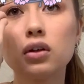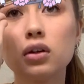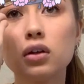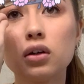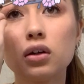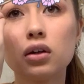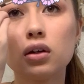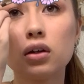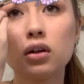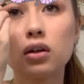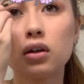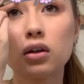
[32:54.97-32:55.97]

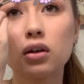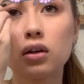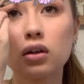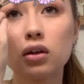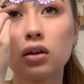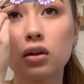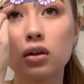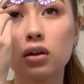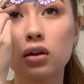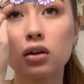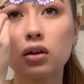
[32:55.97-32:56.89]
(silence)